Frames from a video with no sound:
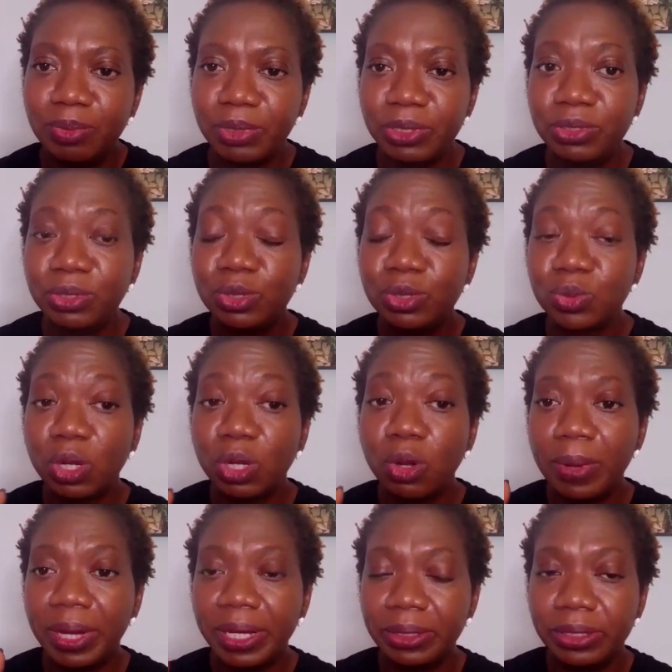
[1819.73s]
But those were, oh
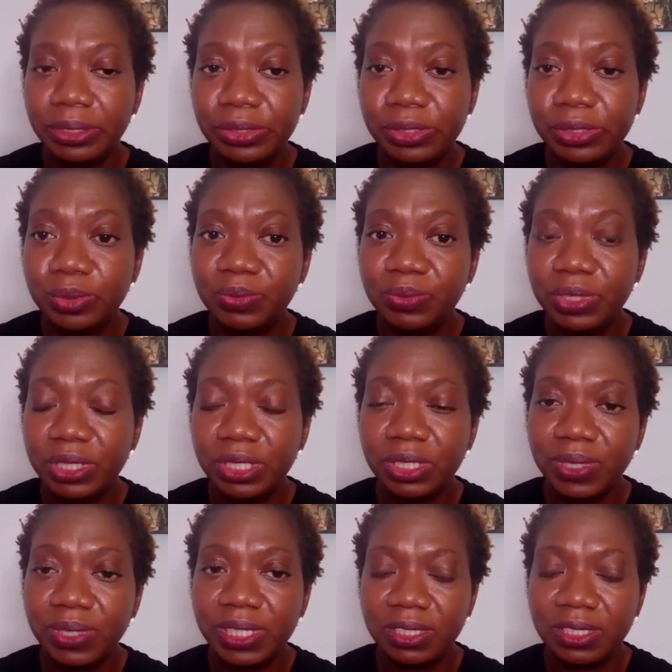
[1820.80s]
my God, those were really
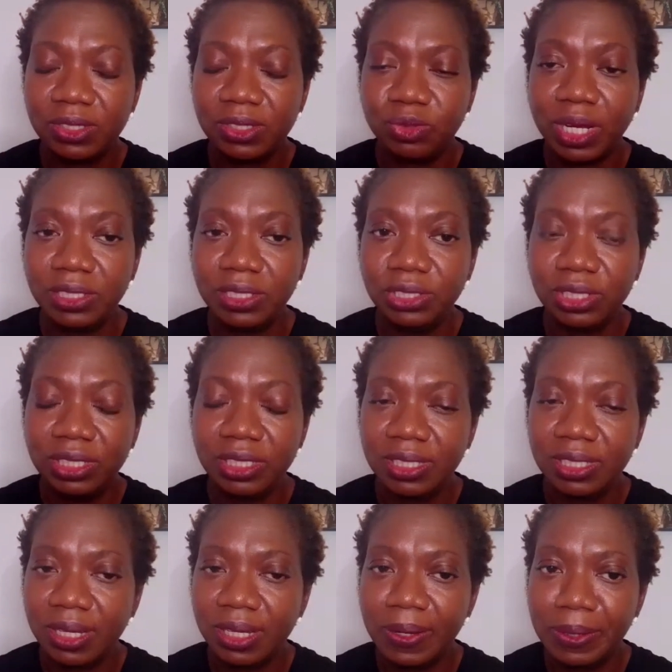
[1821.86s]
great strategies.